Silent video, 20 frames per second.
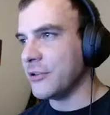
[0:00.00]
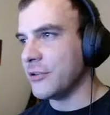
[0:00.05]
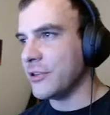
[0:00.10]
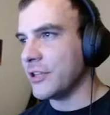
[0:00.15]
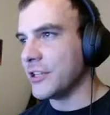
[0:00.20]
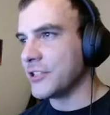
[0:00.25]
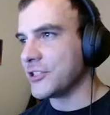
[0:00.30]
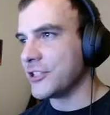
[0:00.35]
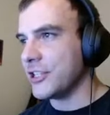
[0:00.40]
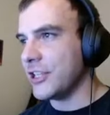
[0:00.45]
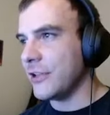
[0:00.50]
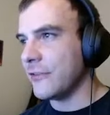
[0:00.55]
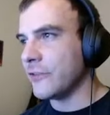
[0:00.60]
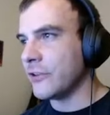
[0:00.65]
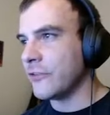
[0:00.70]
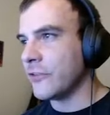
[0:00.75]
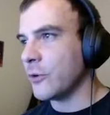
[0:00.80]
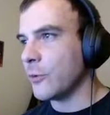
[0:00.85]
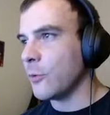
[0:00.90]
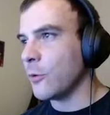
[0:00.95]
this even
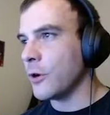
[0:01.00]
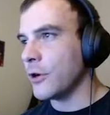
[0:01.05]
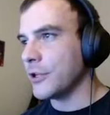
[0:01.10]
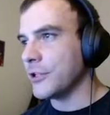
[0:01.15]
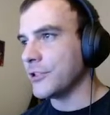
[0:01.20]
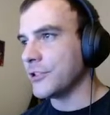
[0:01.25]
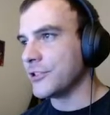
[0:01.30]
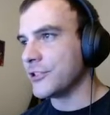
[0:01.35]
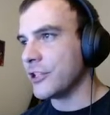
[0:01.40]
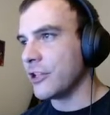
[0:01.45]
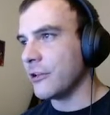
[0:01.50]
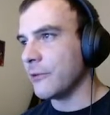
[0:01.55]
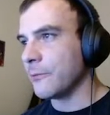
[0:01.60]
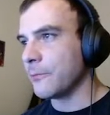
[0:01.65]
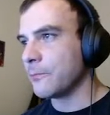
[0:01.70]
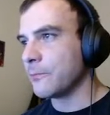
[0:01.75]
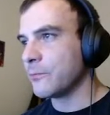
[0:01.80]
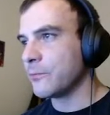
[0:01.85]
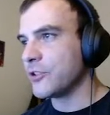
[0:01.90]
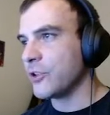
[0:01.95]
if it was a
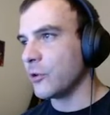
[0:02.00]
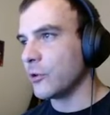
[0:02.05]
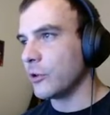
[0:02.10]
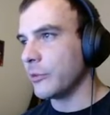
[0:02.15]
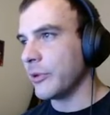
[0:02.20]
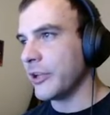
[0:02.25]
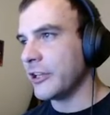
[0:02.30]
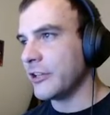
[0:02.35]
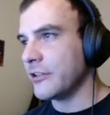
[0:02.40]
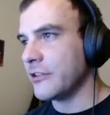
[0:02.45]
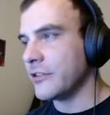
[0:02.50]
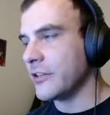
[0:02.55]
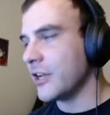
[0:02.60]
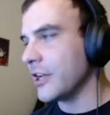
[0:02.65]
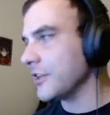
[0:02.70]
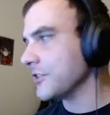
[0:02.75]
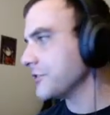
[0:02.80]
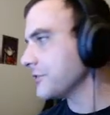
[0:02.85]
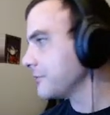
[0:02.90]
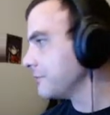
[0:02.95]
total pain in the
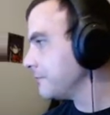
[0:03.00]
ass.